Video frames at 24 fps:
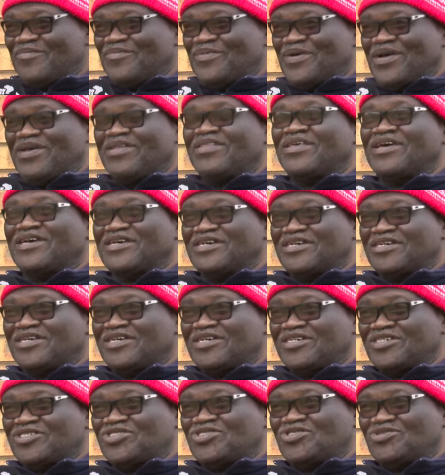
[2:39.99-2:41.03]
but they
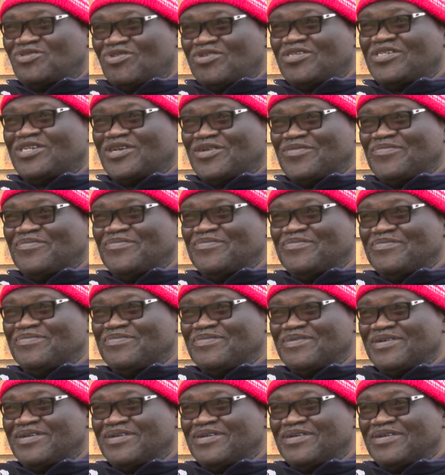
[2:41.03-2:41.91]
shot him